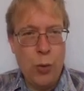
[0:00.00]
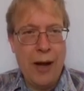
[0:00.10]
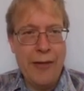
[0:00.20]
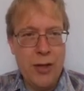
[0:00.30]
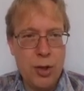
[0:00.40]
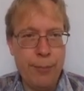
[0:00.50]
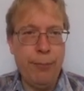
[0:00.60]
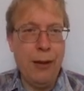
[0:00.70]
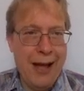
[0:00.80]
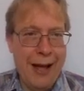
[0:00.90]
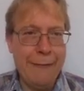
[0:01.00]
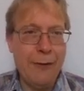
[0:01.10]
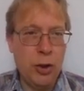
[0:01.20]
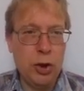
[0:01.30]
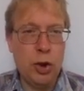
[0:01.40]
where the supply
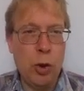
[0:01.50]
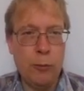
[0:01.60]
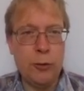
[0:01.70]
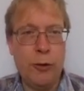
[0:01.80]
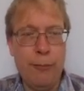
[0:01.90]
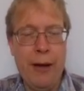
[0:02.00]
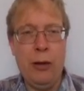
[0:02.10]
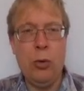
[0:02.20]
function comes from by